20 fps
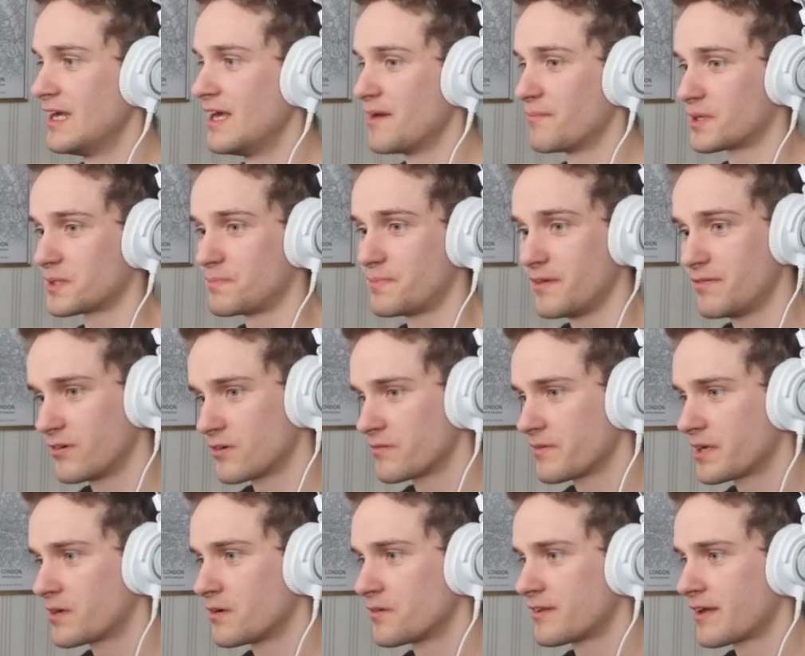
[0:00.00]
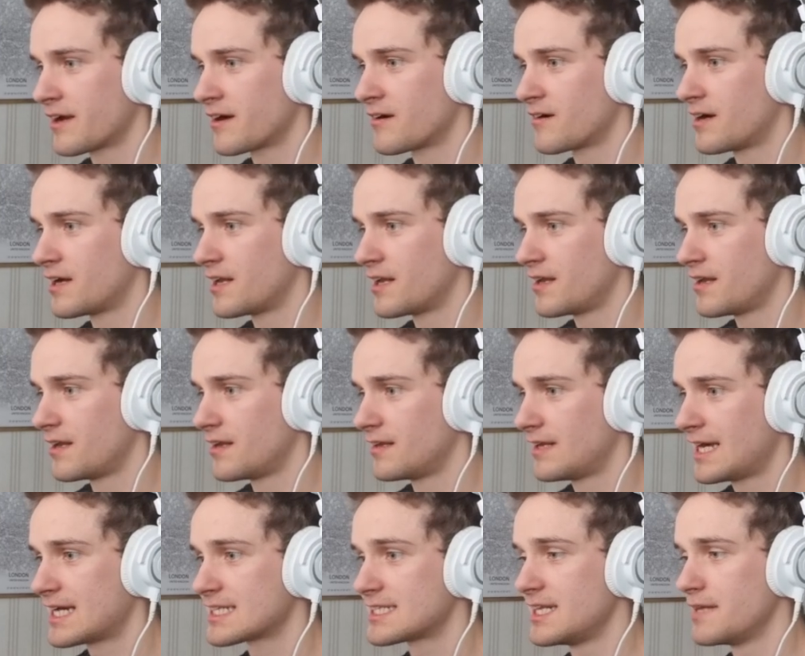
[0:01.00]
But before we go there, I'll
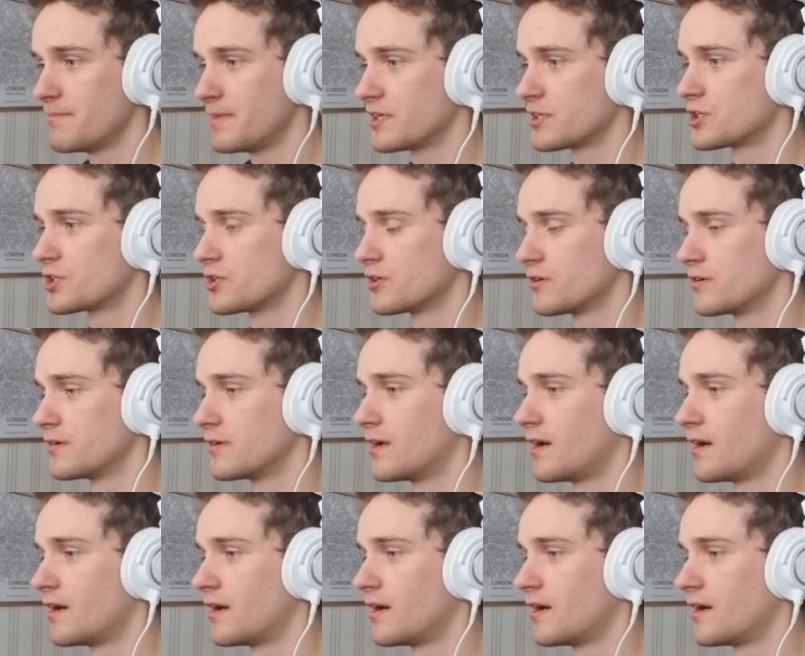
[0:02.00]
lastly mention